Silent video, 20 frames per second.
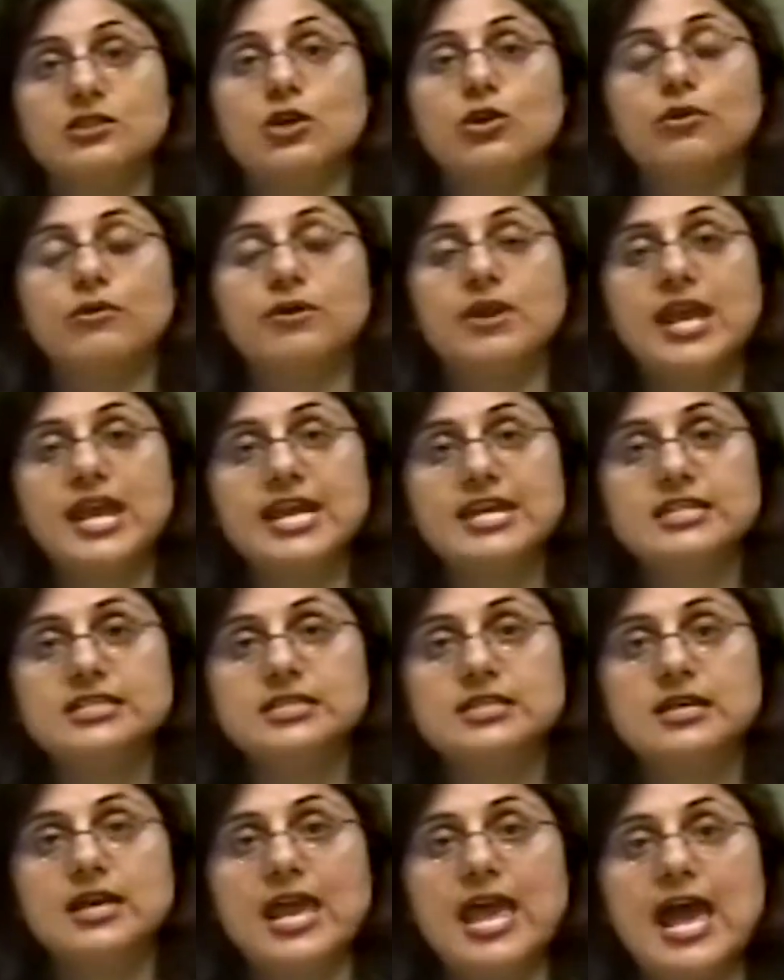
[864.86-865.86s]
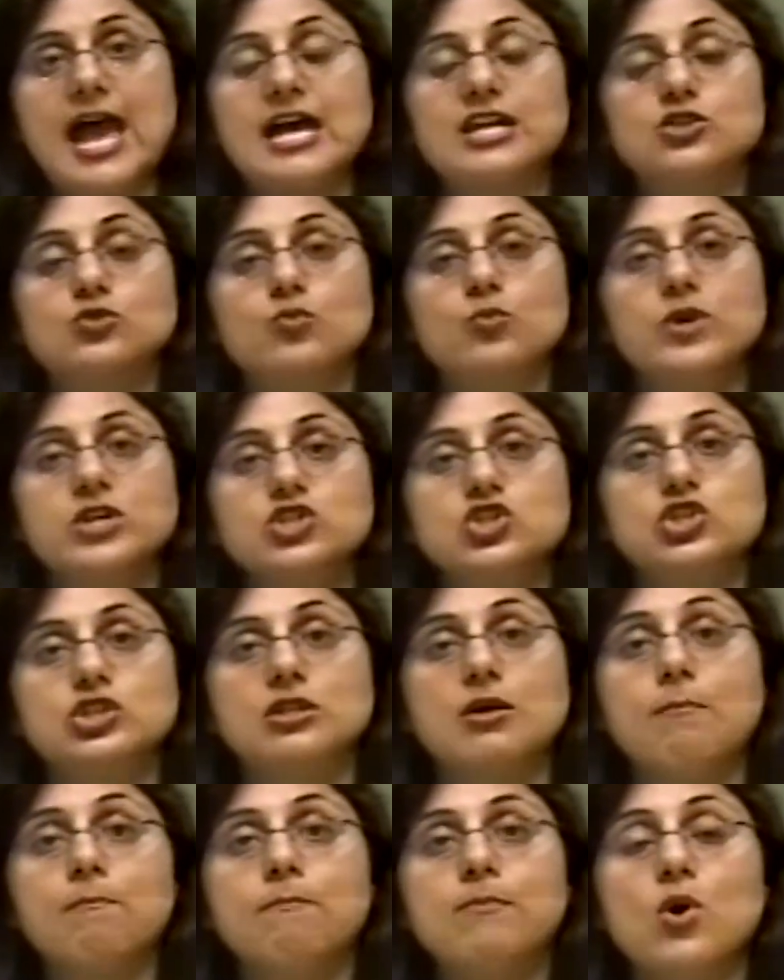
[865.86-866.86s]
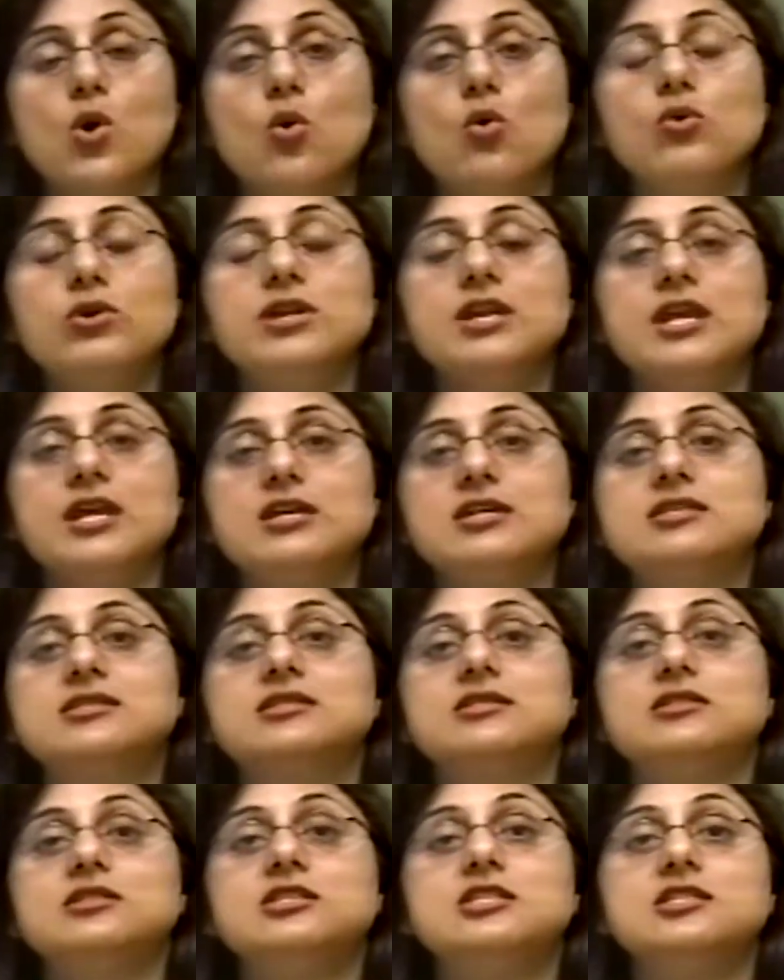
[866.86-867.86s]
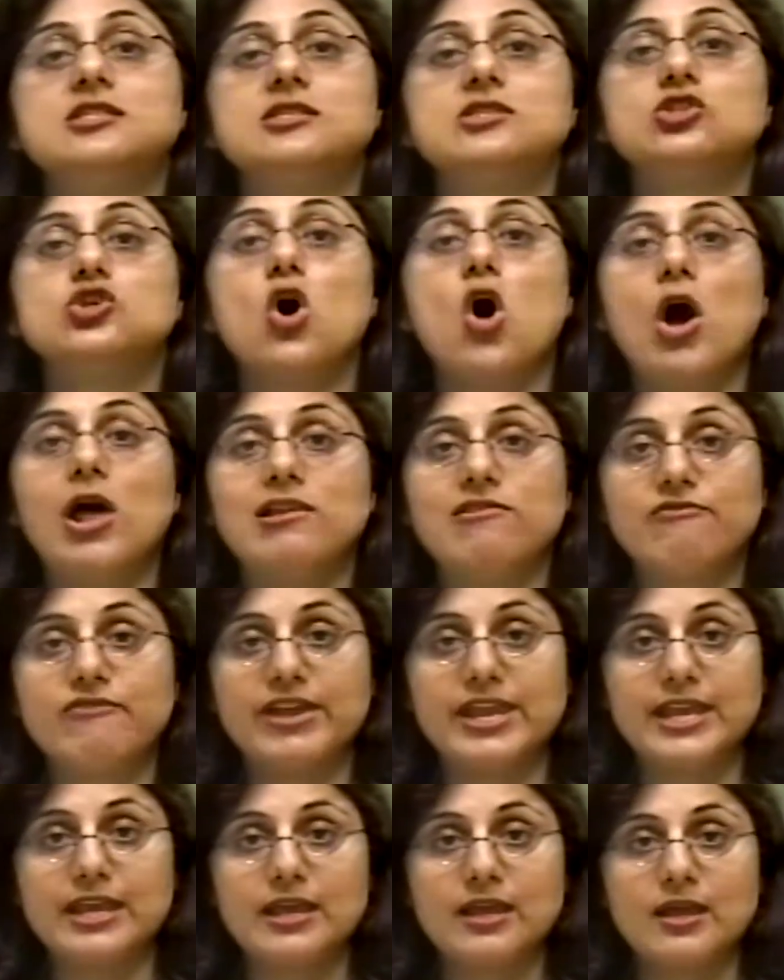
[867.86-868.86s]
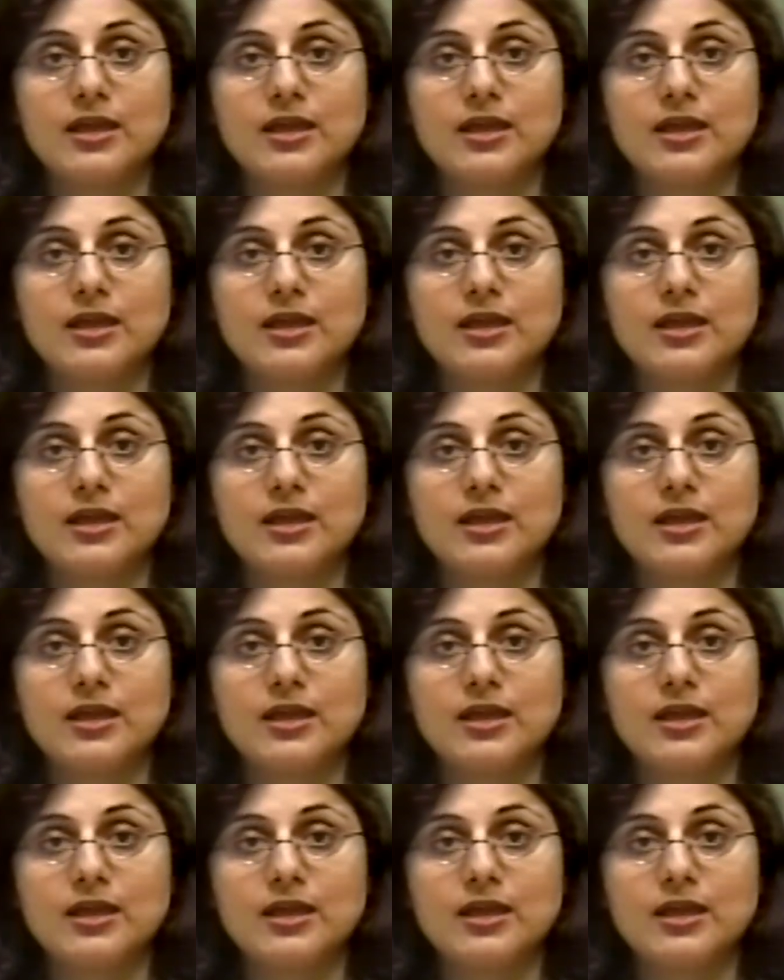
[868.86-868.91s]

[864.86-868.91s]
the rate at which the bone is dissolving.